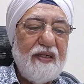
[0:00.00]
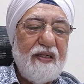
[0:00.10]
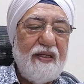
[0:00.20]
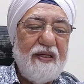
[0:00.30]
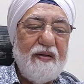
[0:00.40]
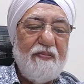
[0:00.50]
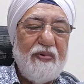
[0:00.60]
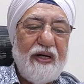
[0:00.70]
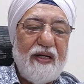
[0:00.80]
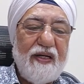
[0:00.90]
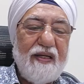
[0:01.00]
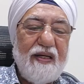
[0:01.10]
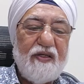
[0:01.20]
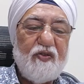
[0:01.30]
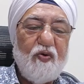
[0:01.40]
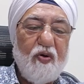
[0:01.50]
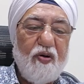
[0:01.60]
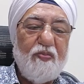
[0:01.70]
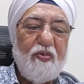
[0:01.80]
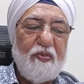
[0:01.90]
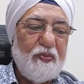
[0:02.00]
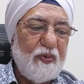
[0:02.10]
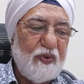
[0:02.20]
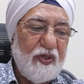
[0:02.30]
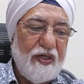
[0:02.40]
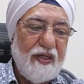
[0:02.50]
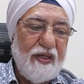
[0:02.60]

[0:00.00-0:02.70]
income bracket as non-Bumiputra.